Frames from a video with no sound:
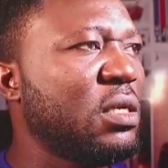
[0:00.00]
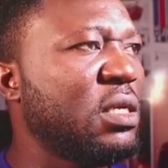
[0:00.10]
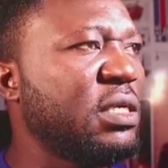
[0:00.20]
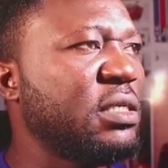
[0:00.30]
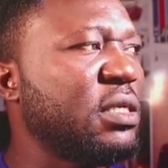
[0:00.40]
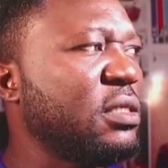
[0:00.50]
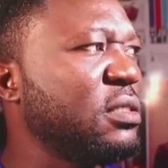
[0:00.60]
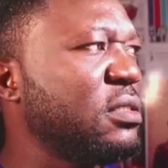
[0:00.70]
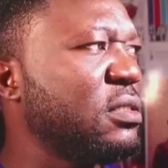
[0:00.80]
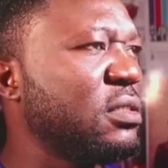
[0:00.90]

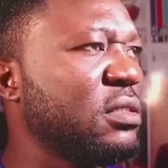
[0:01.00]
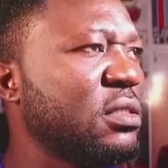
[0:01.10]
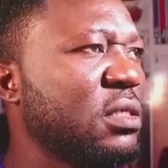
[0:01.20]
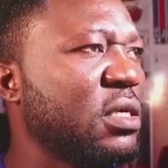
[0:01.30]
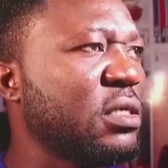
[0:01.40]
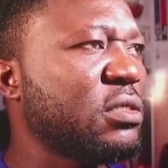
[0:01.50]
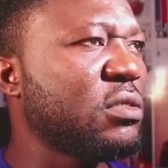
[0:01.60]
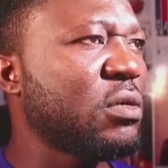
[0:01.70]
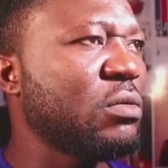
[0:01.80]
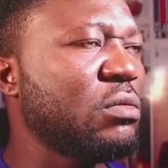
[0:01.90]
leading like
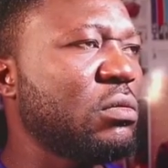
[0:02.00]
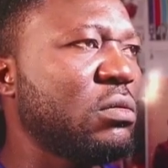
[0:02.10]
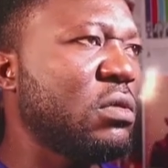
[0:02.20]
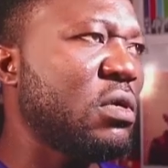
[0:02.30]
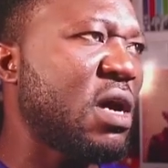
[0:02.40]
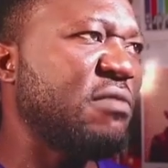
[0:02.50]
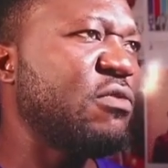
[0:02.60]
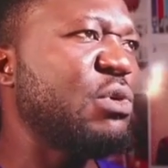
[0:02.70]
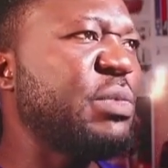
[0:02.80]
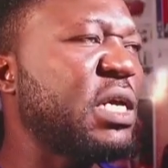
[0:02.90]
so.
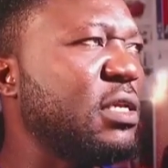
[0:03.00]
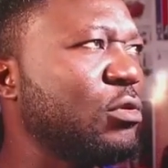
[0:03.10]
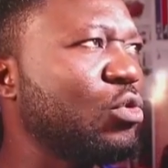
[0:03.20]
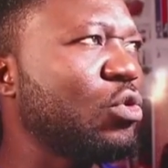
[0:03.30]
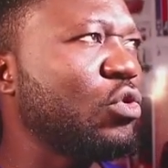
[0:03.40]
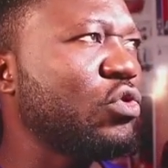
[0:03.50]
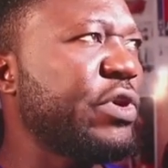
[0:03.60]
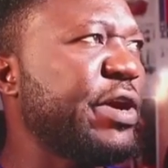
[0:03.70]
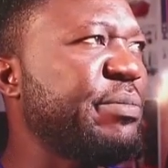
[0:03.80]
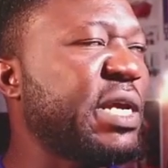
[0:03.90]
Avoid making it too close.
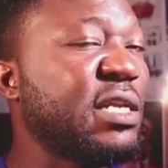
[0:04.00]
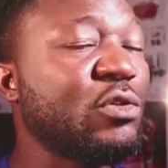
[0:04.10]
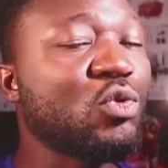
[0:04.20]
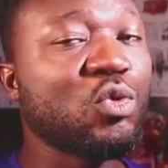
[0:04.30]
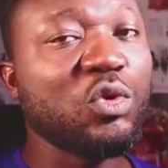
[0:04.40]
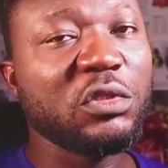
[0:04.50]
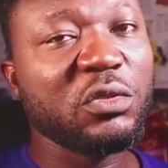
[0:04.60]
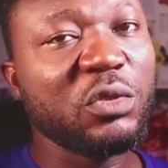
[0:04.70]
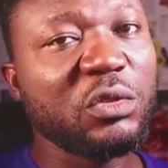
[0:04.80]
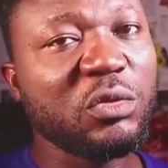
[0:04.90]
All right, making it too close
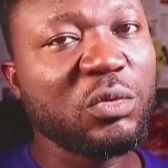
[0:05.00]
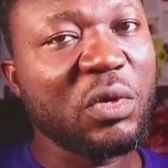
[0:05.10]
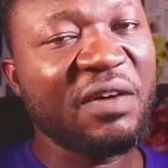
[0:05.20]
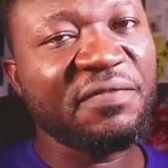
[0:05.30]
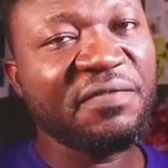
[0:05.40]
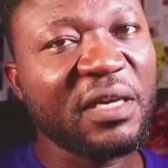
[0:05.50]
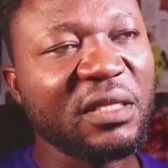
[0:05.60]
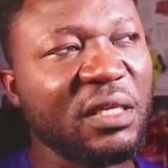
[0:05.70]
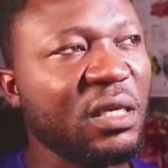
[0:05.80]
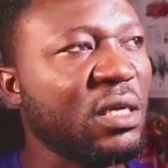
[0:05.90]
is going to
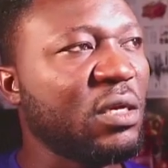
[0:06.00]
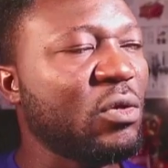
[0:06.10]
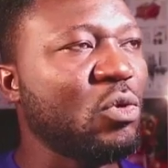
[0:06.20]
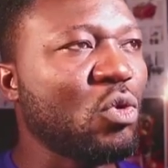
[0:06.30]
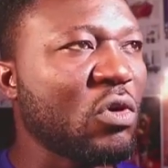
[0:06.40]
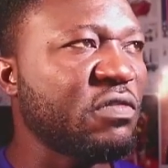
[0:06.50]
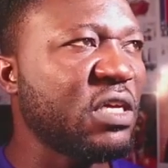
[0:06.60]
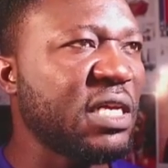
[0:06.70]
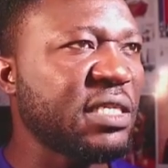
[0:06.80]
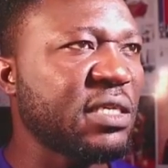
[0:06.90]
affect the look of
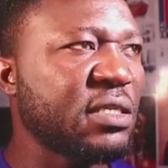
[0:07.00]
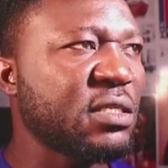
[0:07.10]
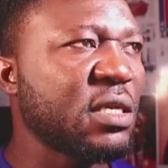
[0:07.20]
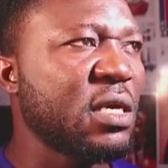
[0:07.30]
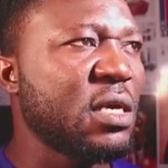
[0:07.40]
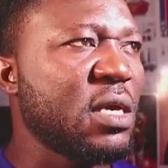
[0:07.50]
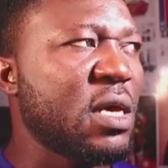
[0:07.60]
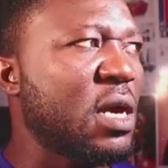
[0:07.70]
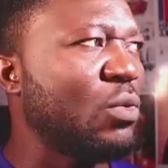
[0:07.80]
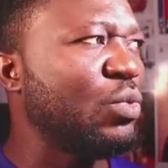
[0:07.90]
the letters,
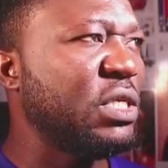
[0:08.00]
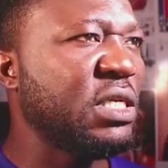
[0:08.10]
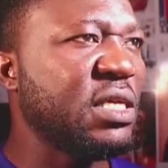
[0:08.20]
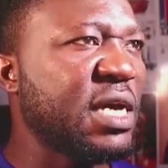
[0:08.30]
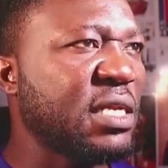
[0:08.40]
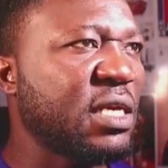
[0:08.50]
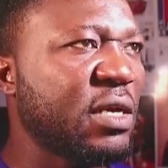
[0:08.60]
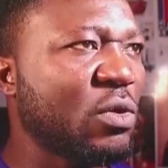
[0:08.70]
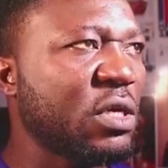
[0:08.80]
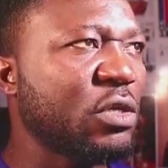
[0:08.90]
and we need that
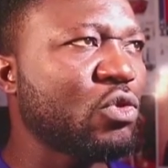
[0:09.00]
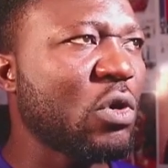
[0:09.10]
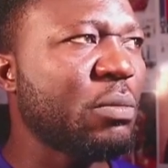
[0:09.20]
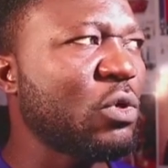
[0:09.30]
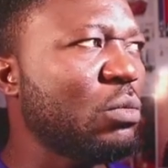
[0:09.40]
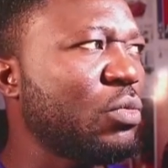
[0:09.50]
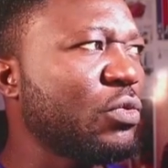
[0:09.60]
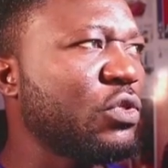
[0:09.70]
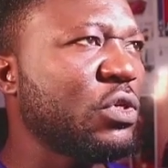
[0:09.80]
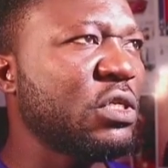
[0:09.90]
here. Okay, so I'm going to
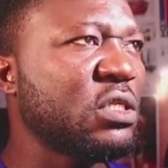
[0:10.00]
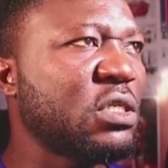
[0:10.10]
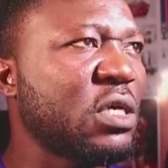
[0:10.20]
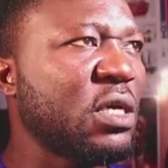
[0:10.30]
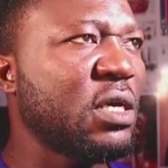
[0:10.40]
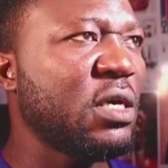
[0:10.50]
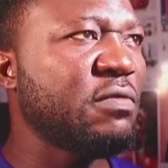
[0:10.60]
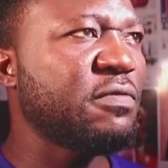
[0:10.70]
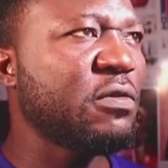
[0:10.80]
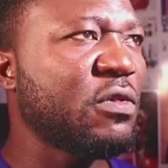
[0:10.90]
position this here,
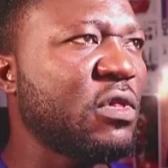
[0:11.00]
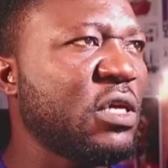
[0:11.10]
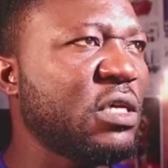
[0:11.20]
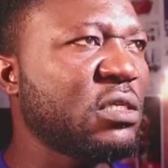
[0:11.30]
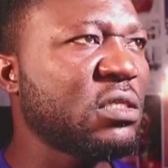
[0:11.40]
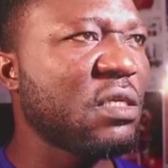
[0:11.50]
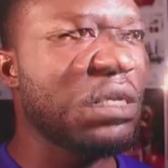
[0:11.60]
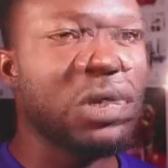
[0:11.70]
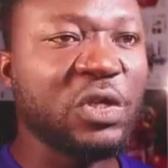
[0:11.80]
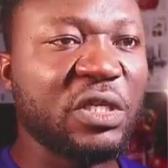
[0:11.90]
and for this
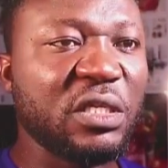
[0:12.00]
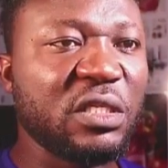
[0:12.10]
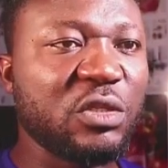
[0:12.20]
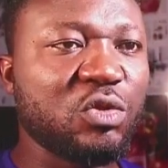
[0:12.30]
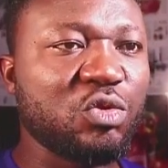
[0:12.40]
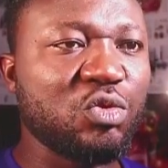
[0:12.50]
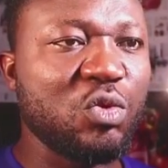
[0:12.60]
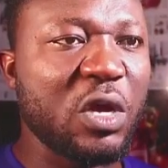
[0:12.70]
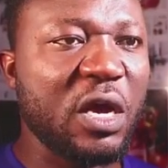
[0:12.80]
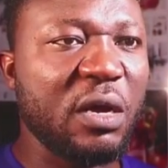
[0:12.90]
I'm going to change this
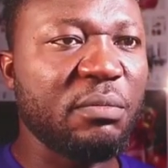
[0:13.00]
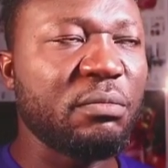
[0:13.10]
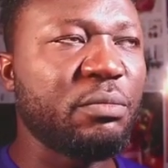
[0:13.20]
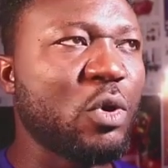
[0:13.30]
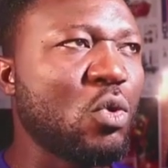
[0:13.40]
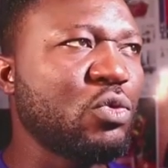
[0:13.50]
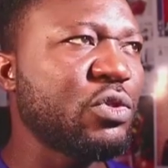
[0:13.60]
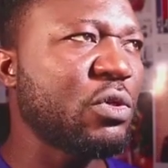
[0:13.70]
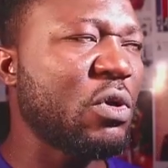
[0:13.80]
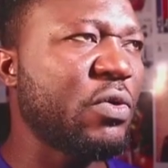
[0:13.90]
to bold.
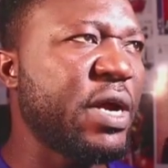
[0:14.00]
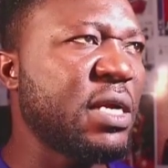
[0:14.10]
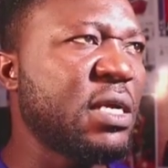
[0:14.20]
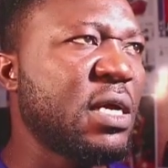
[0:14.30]
All right,